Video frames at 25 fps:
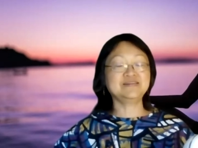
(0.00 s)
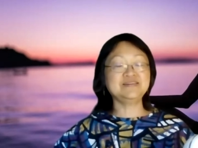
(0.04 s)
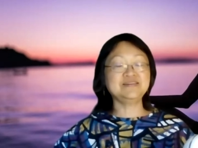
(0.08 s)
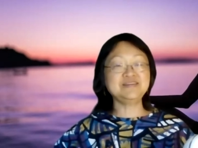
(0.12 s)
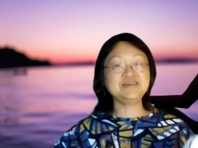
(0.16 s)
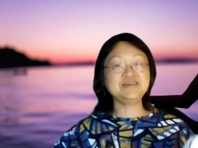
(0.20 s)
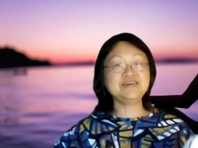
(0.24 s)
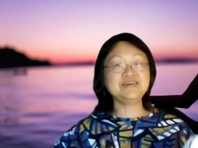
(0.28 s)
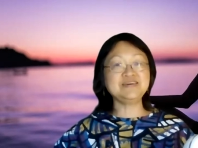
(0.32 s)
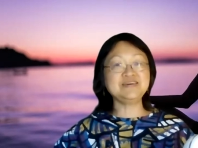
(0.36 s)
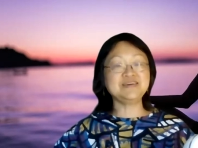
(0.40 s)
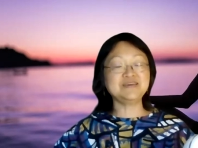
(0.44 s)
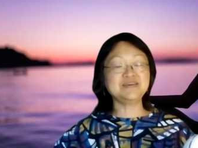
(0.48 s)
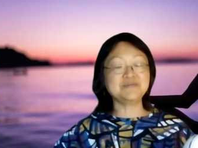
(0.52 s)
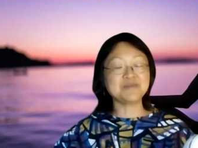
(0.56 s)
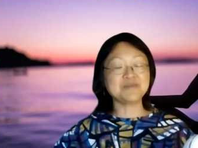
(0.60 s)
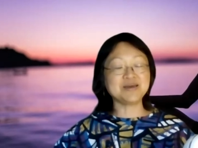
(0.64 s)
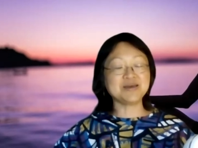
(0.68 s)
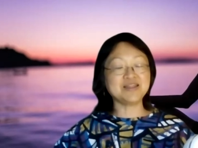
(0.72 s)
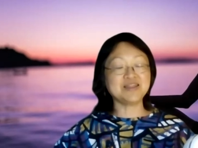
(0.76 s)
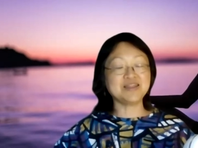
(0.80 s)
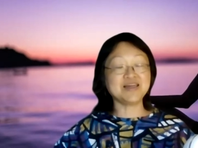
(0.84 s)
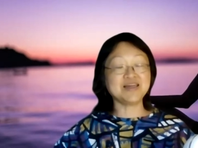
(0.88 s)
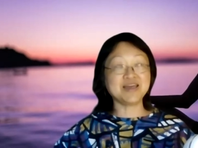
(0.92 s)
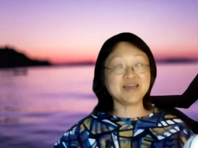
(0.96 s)
knee,
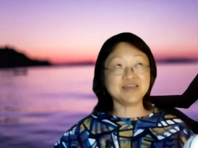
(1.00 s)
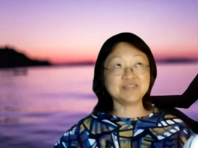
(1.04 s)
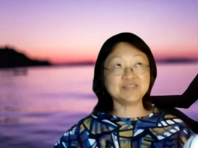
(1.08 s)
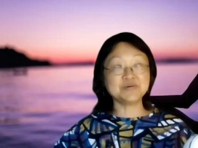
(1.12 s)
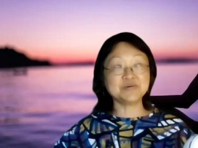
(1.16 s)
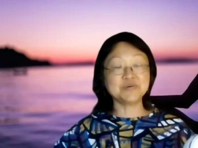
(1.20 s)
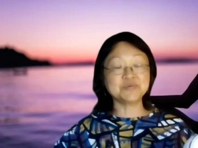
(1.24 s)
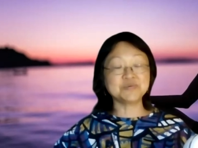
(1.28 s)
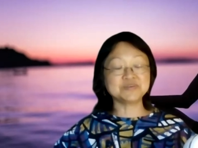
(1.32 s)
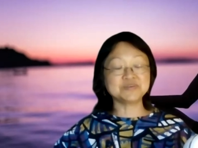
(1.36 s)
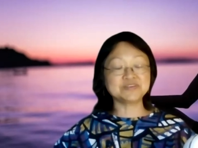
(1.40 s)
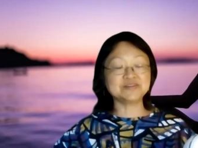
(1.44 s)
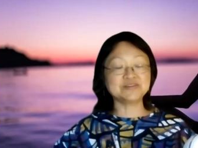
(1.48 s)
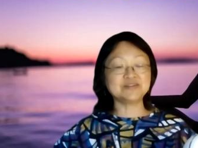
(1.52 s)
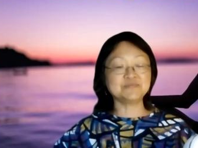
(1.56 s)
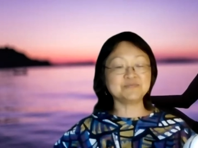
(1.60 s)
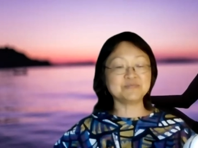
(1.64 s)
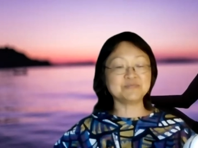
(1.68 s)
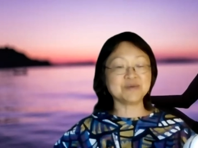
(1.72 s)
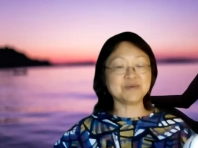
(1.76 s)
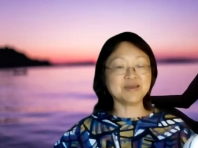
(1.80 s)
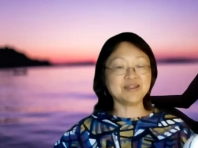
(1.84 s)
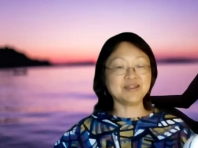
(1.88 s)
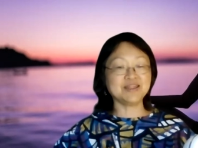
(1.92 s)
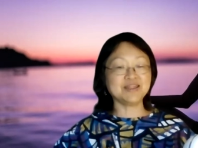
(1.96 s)
my
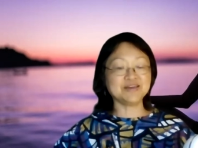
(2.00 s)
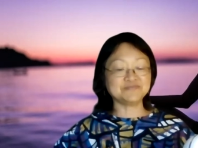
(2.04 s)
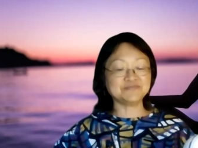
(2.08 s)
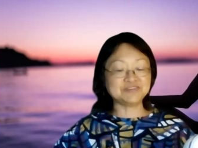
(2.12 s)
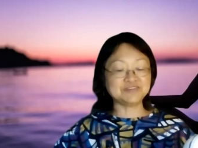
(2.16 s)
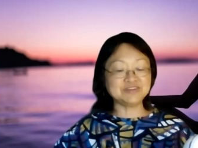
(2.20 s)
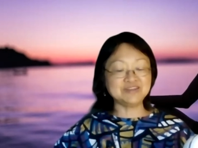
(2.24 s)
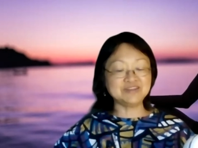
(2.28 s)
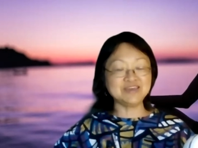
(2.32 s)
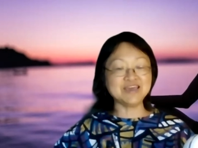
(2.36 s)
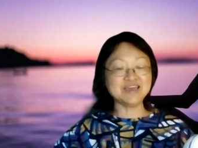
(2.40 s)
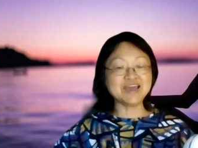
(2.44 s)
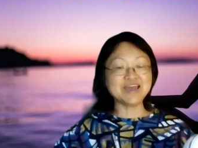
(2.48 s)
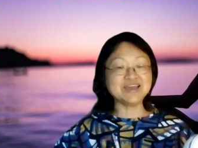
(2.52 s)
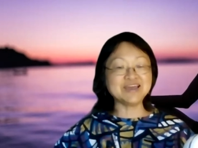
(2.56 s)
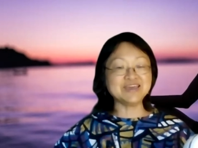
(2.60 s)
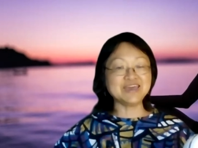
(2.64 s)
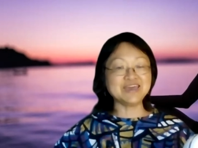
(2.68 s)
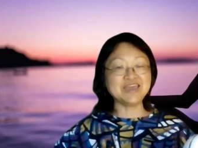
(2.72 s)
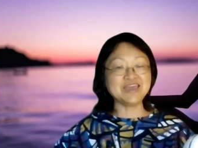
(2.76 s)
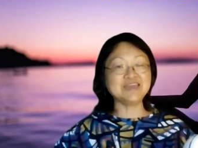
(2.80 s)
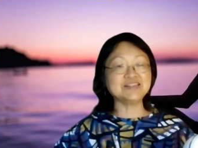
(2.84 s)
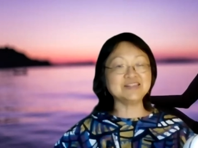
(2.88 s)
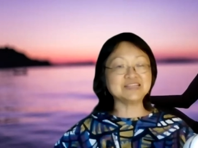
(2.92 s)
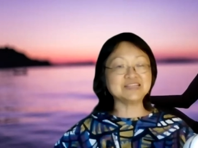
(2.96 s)
left knee
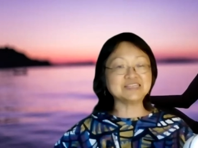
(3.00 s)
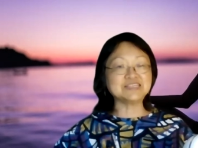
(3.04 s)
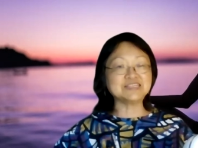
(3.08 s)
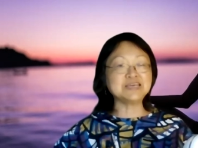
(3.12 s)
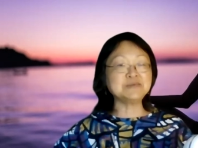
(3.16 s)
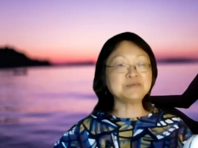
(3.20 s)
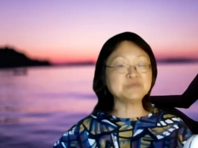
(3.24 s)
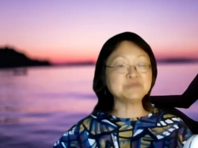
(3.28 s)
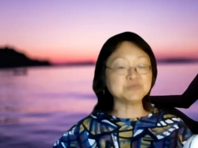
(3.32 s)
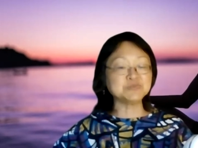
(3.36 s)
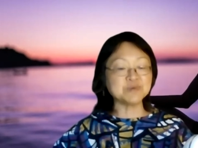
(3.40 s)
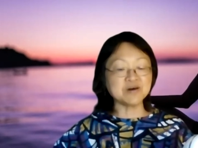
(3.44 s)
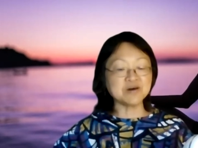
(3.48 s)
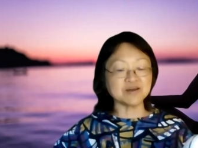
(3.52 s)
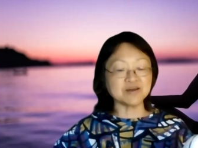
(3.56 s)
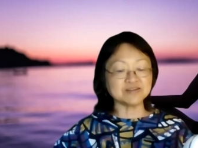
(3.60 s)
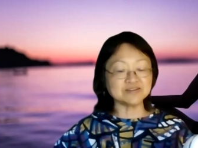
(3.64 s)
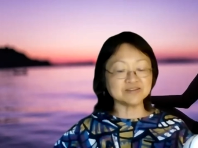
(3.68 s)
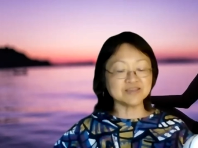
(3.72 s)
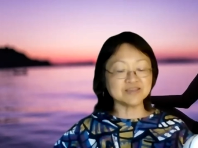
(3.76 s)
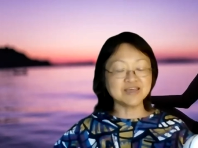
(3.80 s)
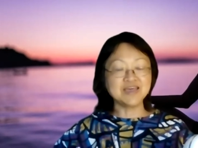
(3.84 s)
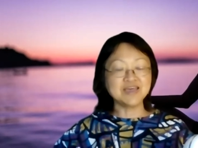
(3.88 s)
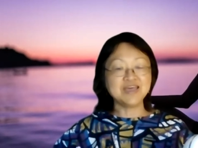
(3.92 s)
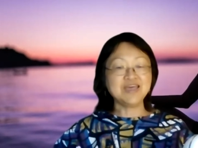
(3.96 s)
again, the same
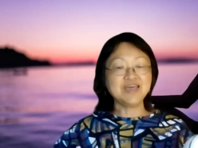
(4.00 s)
spot.